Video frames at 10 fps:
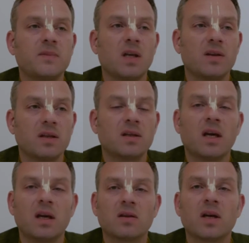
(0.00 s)
then
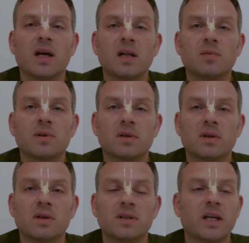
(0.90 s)
take the help,
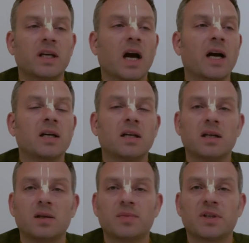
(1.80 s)
take higher
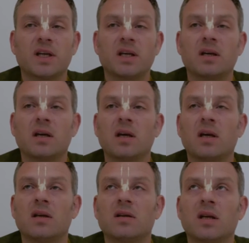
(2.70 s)
help, take
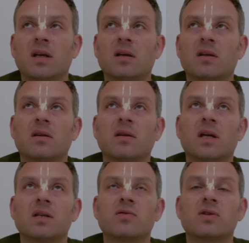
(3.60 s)
the
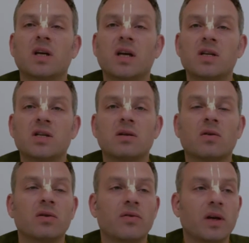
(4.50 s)
association
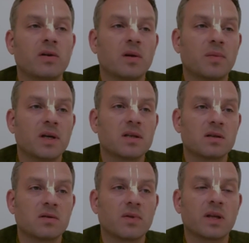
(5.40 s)
on a regular
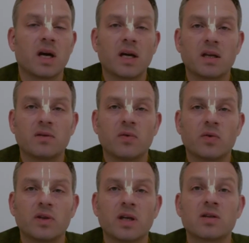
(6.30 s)
basis with a higher
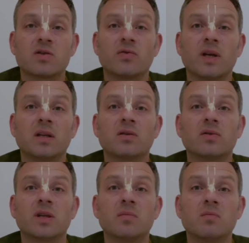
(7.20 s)
devotee and surrender to
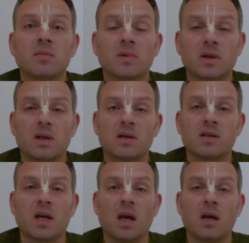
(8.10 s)
him.
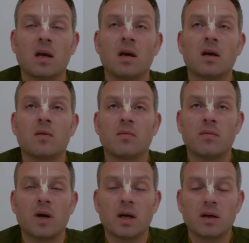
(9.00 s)
Say,
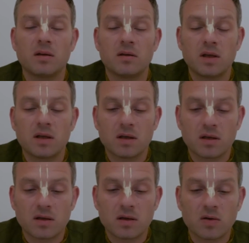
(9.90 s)
my dear
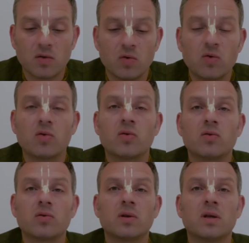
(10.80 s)
Guru,
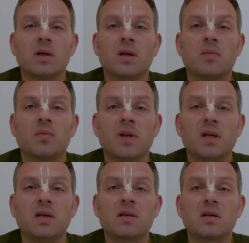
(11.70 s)

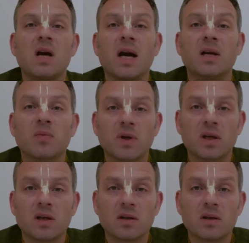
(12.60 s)
please guide me.